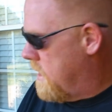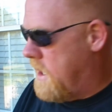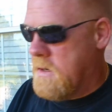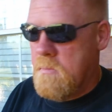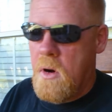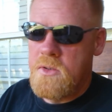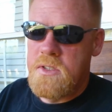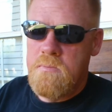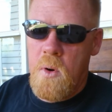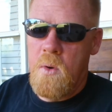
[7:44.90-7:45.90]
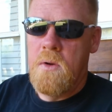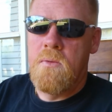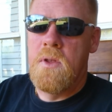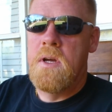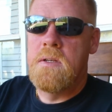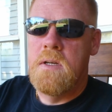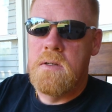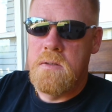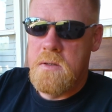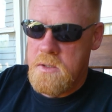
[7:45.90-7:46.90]
And the most important thing
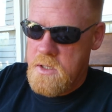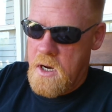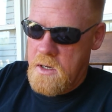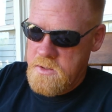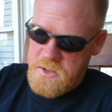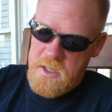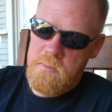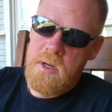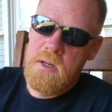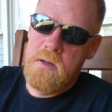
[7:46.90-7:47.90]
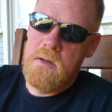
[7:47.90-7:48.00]
that Don sent me,